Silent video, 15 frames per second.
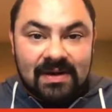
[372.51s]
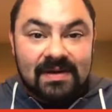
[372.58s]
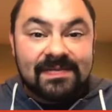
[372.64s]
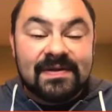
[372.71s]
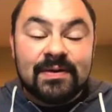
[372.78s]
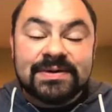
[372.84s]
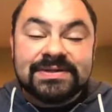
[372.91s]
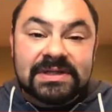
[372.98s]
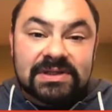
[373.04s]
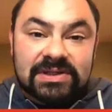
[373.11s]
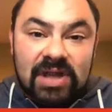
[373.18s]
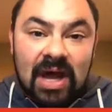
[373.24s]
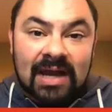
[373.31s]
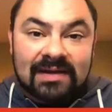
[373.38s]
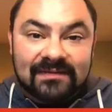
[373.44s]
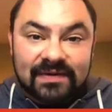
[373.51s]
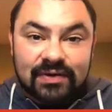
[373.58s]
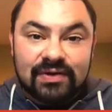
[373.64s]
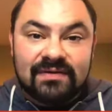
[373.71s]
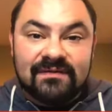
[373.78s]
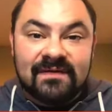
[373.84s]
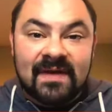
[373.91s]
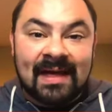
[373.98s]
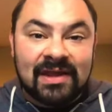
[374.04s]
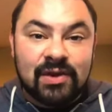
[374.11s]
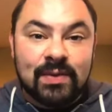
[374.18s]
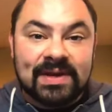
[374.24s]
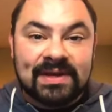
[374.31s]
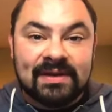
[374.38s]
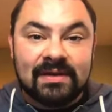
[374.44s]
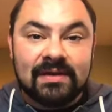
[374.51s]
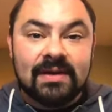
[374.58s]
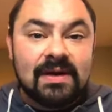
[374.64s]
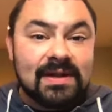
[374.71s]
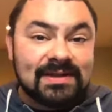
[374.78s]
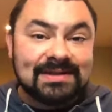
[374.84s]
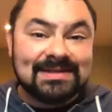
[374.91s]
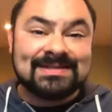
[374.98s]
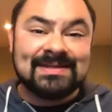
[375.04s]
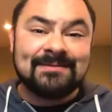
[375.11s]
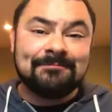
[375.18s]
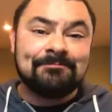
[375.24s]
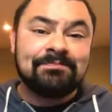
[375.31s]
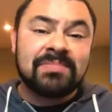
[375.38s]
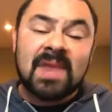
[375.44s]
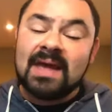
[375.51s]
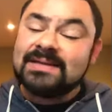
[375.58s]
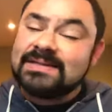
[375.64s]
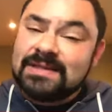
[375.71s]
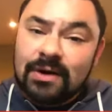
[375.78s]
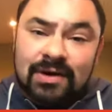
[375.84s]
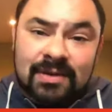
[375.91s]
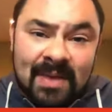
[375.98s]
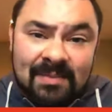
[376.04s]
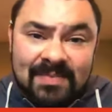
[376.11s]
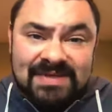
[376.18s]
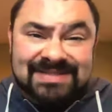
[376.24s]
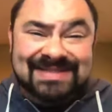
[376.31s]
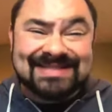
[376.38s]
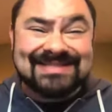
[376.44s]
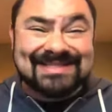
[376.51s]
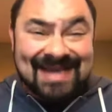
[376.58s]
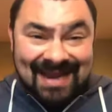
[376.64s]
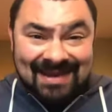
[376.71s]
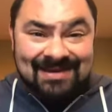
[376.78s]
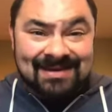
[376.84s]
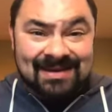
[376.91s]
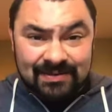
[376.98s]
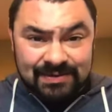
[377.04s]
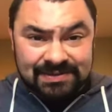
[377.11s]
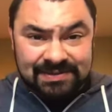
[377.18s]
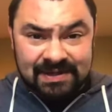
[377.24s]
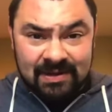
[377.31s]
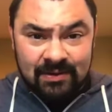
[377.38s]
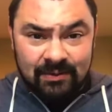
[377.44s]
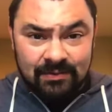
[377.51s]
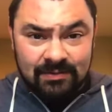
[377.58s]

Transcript: There is a lot of good value in here. Listen, I started my business 10 years ago.